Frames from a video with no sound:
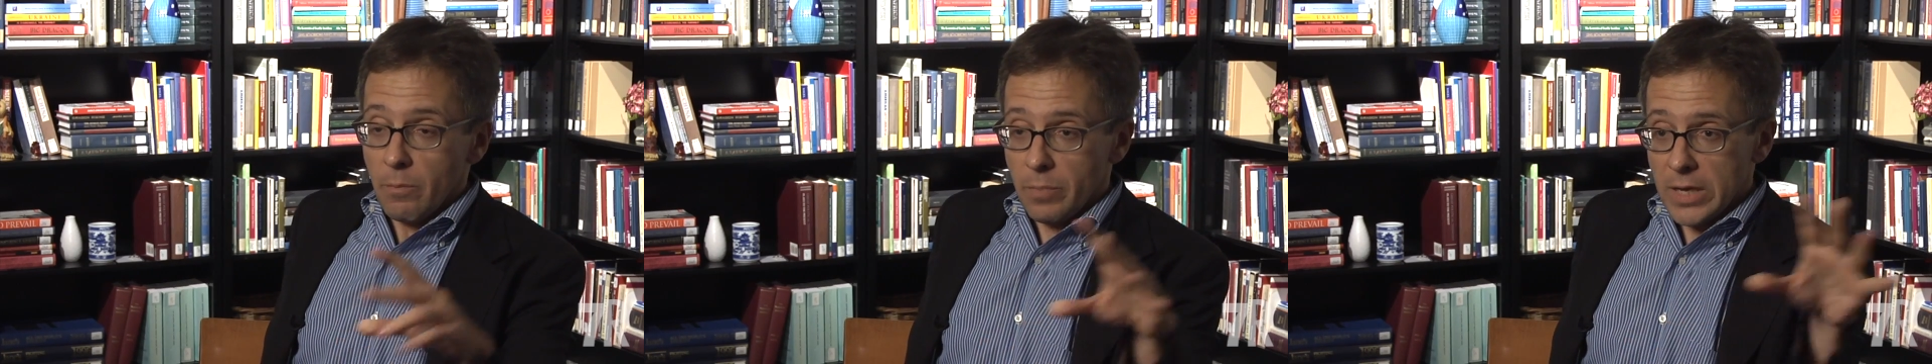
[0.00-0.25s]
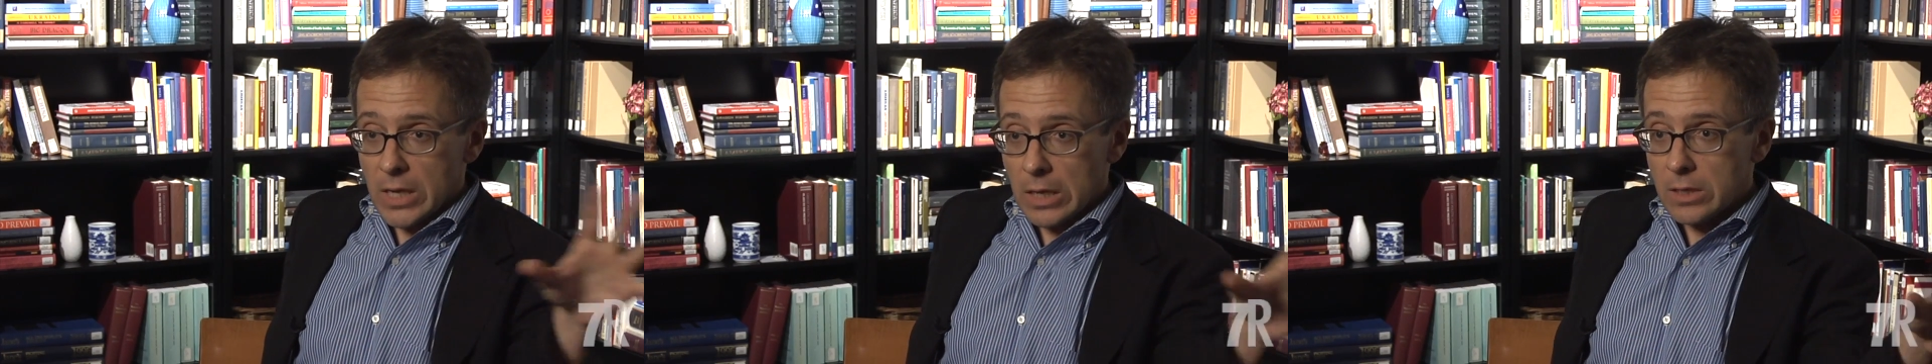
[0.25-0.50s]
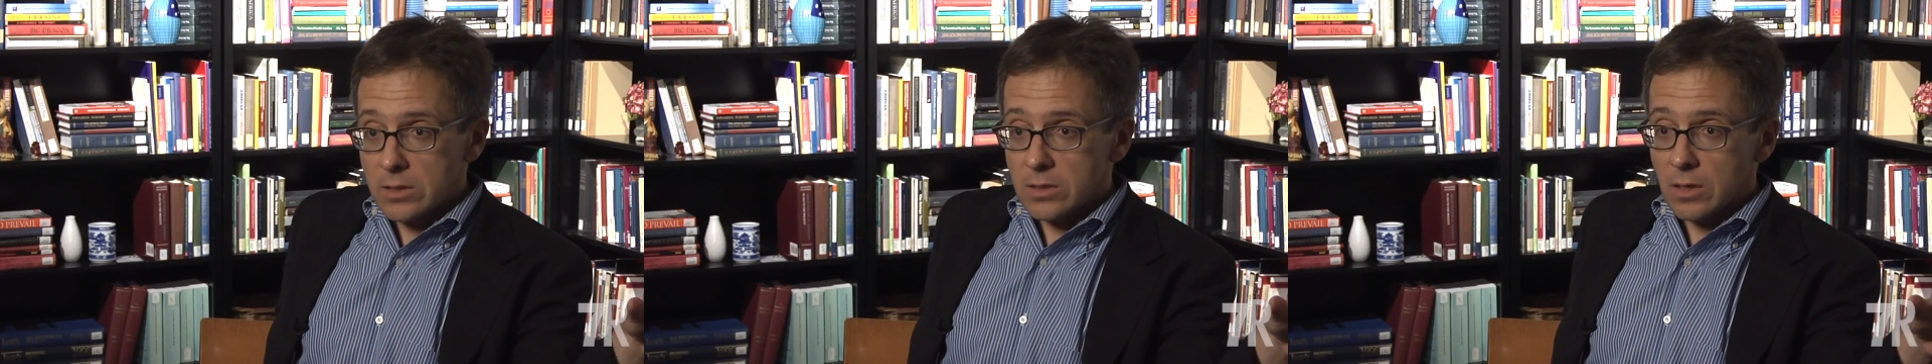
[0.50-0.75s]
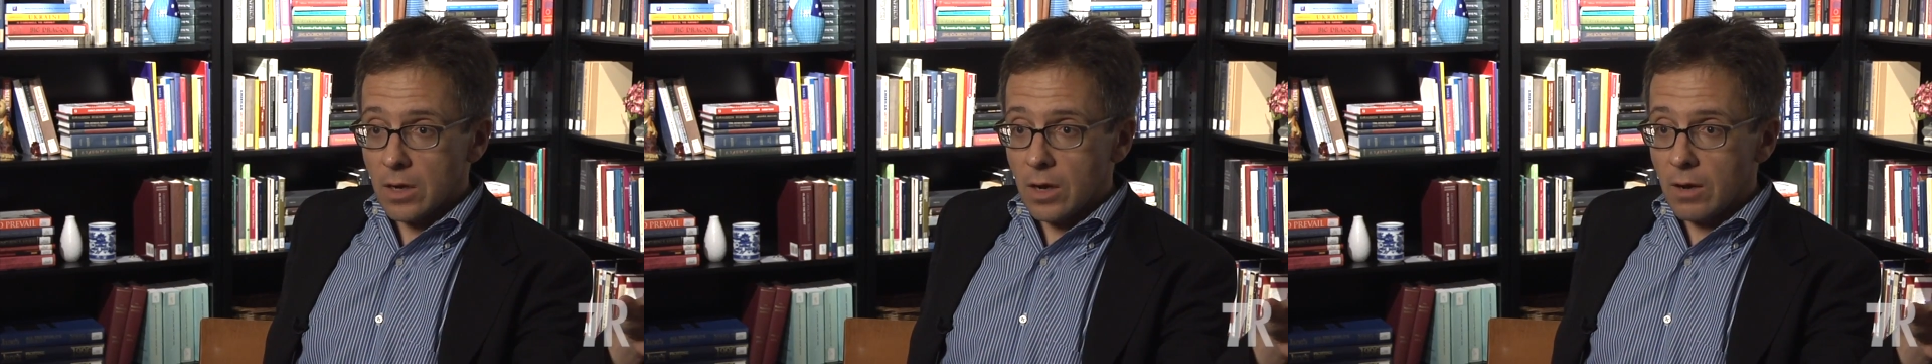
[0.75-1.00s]

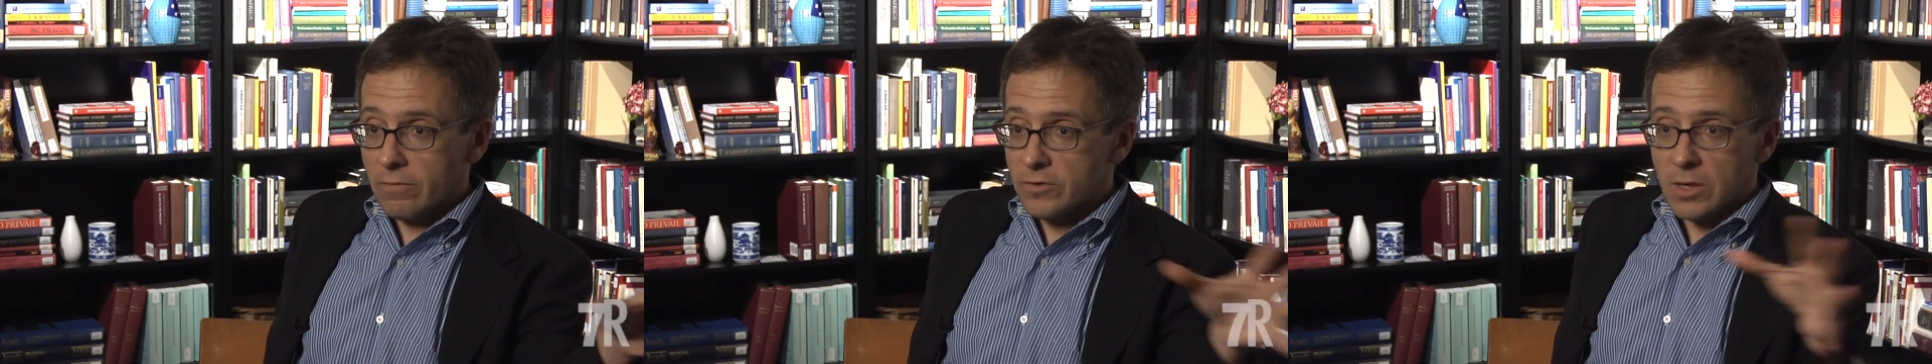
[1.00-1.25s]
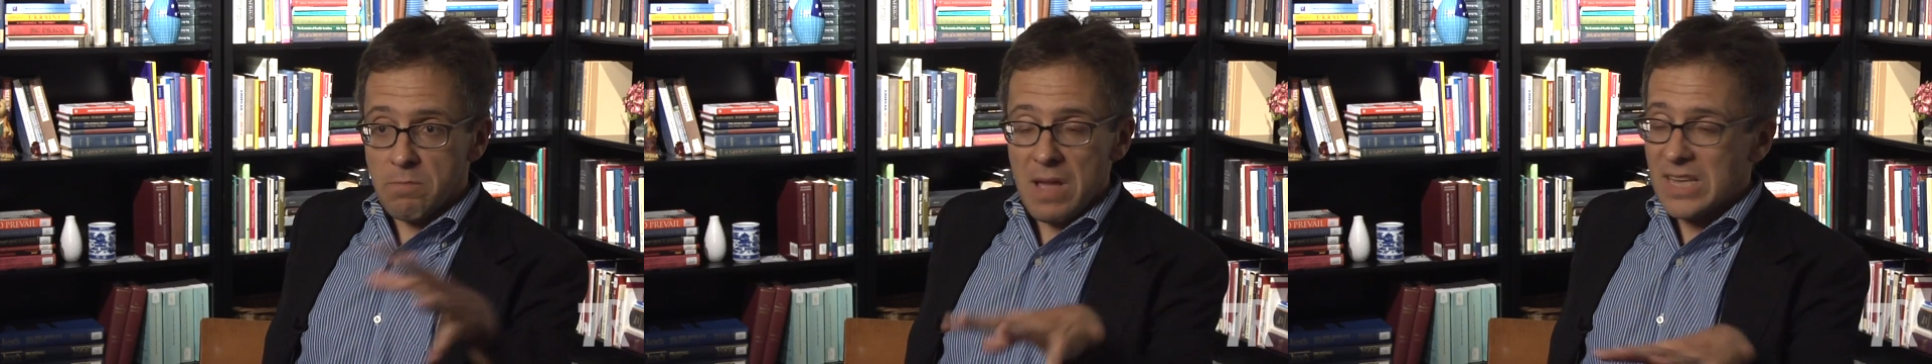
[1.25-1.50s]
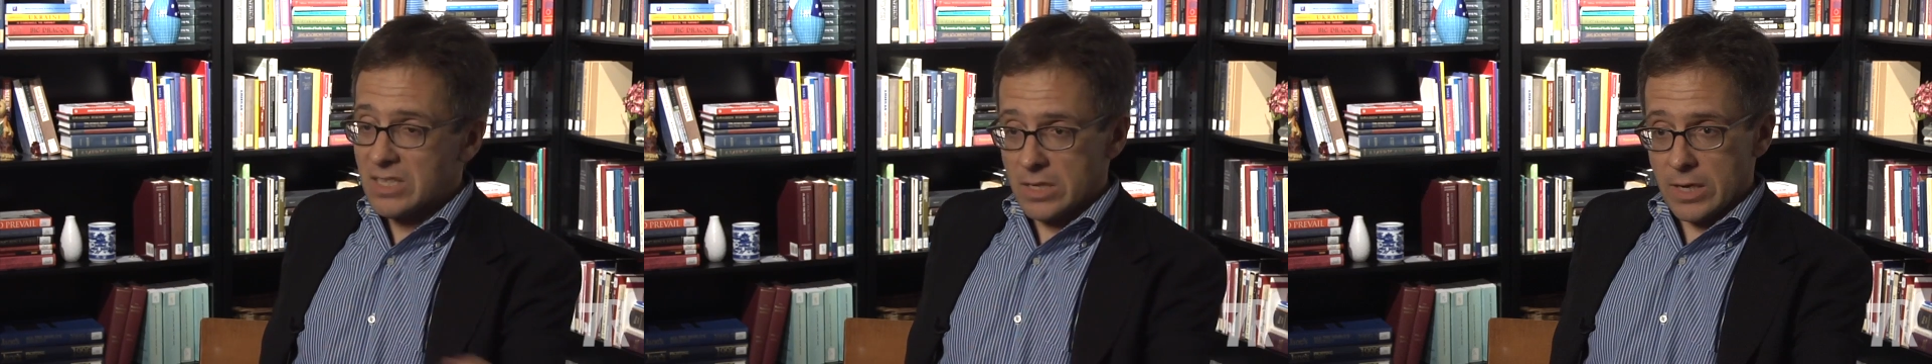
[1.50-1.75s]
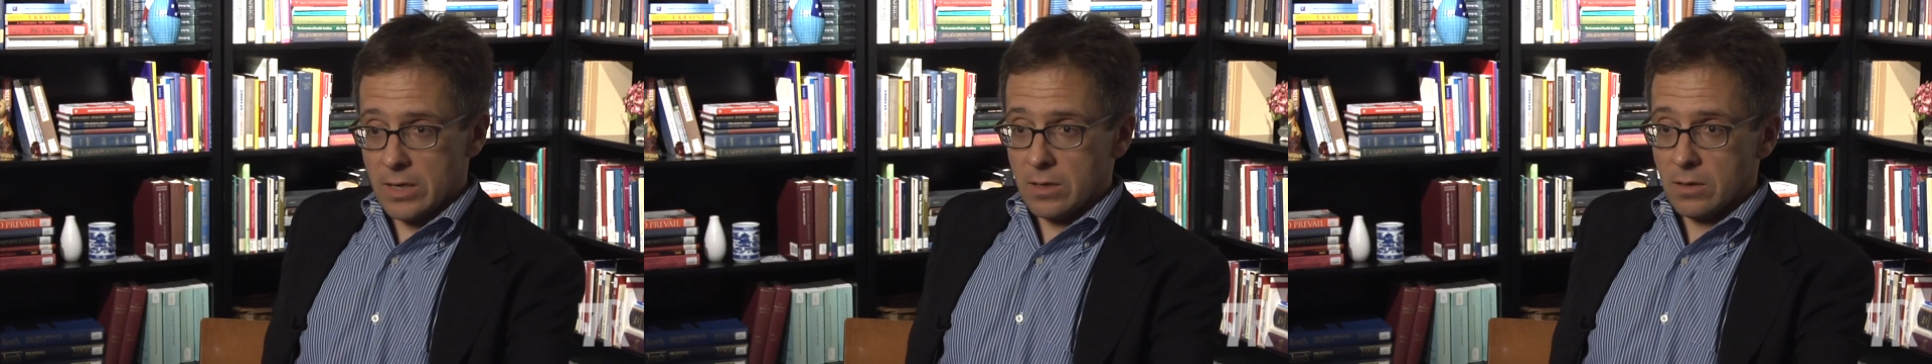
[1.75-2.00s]
because of
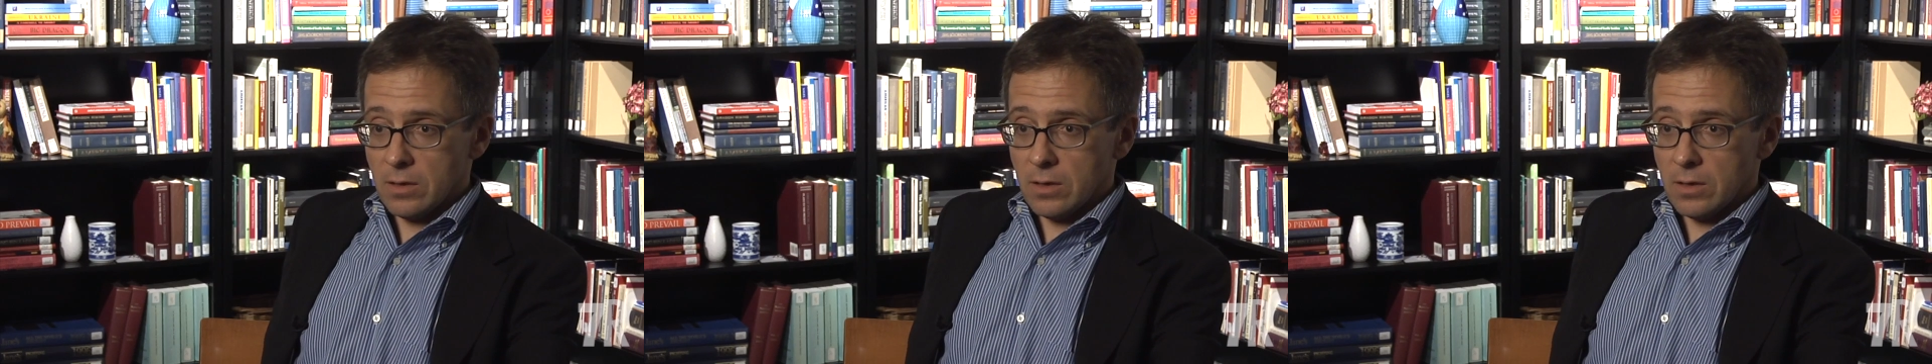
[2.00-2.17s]
domestic